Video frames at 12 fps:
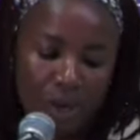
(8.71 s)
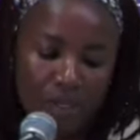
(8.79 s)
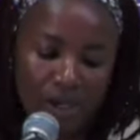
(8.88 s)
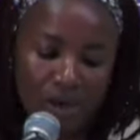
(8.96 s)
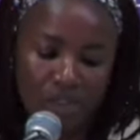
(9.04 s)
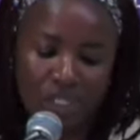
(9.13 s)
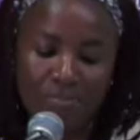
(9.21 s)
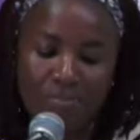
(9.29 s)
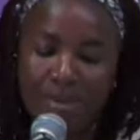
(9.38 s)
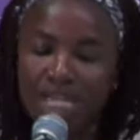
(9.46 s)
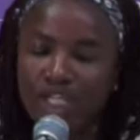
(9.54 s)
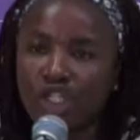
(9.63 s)
without a
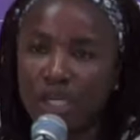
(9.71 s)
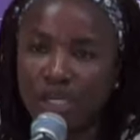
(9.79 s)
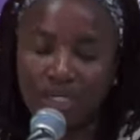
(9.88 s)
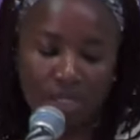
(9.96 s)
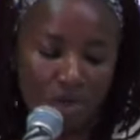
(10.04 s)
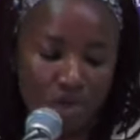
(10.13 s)
major